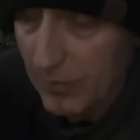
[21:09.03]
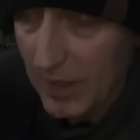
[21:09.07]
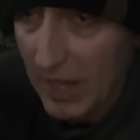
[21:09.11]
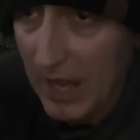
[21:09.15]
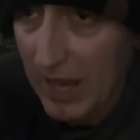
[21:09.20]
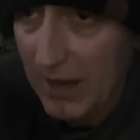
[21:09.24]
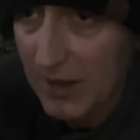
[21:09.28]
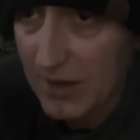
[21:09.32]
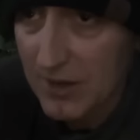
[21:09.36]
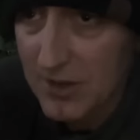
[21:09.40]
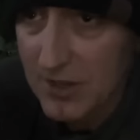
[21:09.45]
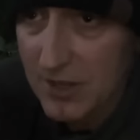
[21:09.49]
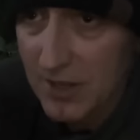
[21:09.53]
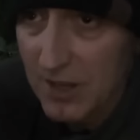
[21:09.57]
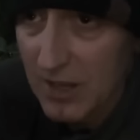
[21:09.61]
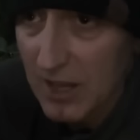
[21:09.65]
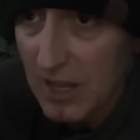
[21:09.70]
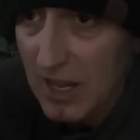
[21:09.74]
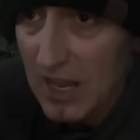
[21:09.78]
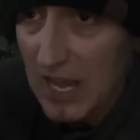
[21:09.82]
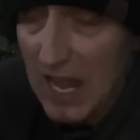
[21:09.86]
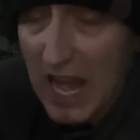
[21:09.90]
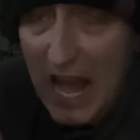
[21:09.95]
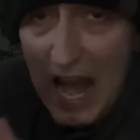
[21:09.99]
And
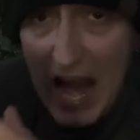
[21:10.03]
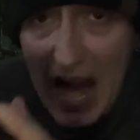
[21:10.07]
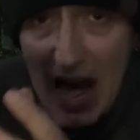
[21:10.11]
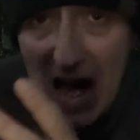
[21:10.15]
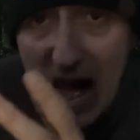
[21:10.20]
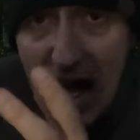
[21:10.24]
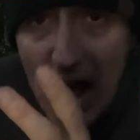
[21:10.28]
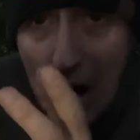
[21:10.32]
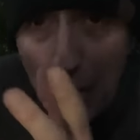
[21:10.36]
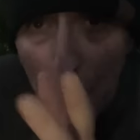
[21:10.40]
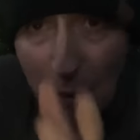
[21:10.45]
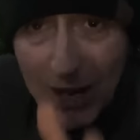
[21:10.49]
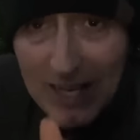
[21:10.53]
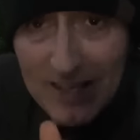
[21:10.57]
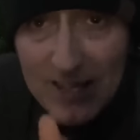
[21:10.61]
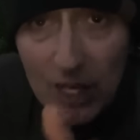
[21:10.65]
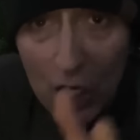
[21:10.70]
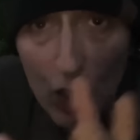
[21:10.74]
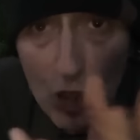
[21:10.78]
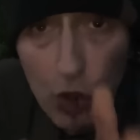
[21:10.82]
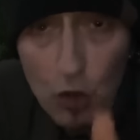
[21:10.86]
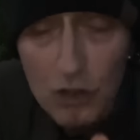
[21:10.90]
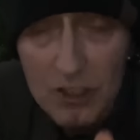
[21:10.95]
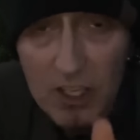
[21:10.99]
I went
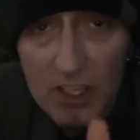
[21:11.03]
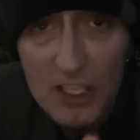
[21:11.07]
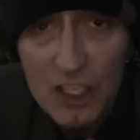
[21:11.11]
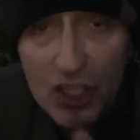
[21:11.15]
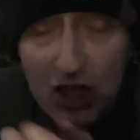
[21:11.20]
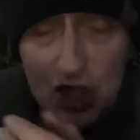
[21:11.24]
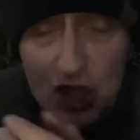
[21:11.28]
and looked at his